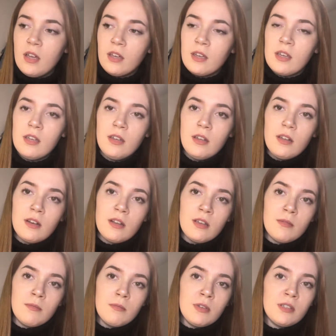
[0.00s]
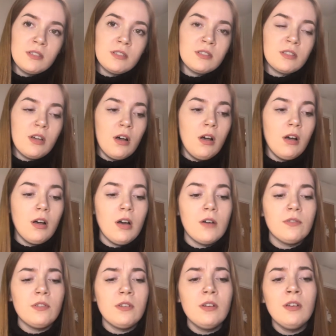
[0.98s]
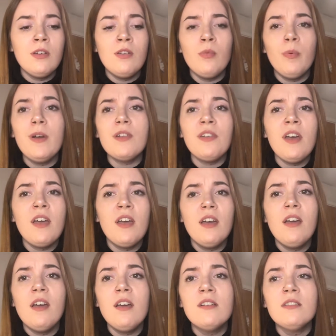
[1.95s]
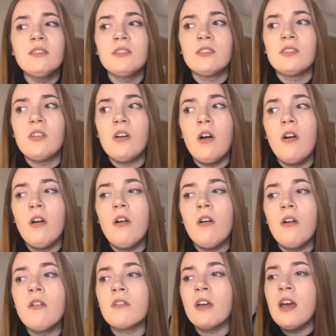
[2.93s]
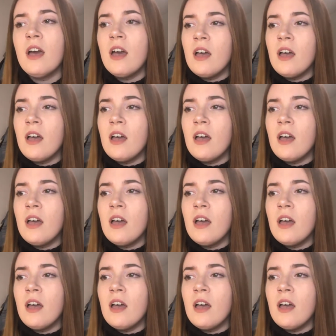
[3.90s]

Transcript: killing me softly with his song,